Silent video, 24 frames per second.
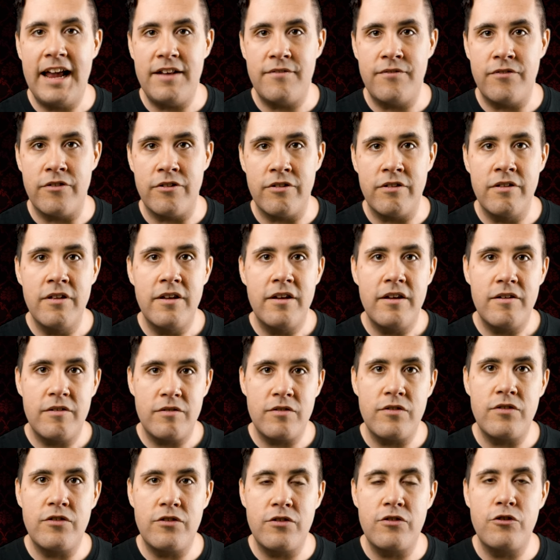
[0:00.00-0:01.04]
hateful,
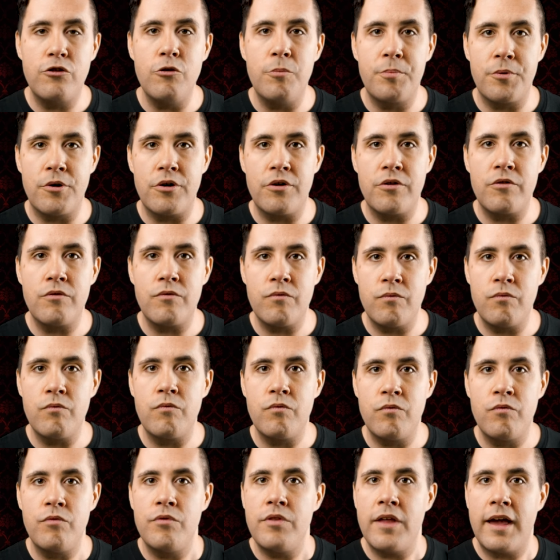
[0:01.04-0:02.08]
super,
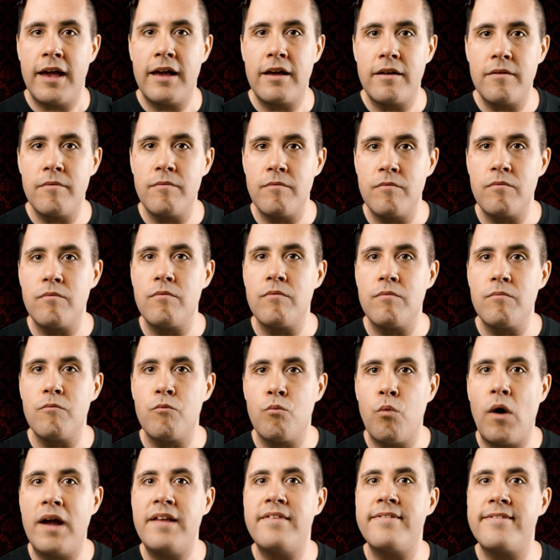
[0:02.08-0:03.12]
like,
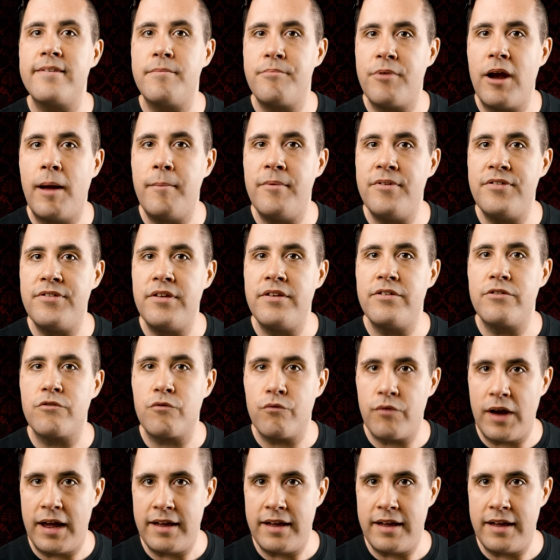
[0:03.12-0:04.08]
white supremacist